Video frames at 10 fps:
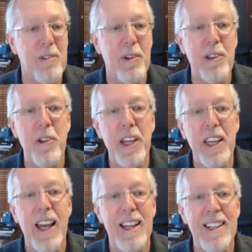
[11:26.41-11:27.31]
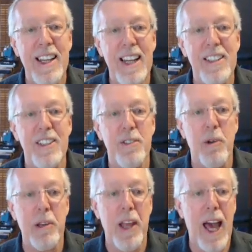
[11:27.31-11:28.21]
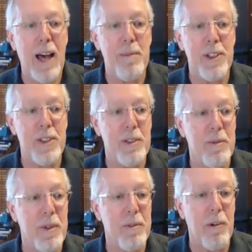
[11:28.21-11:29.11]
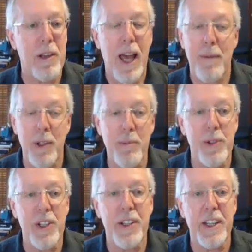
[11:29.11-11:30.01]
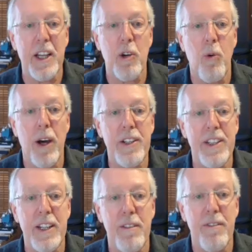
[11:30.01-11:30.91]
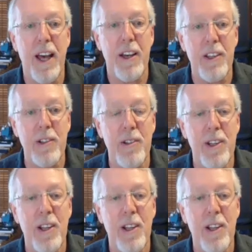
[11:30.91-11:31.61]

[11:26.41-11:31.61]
when looking at cases where labs are presenting a quantitative value,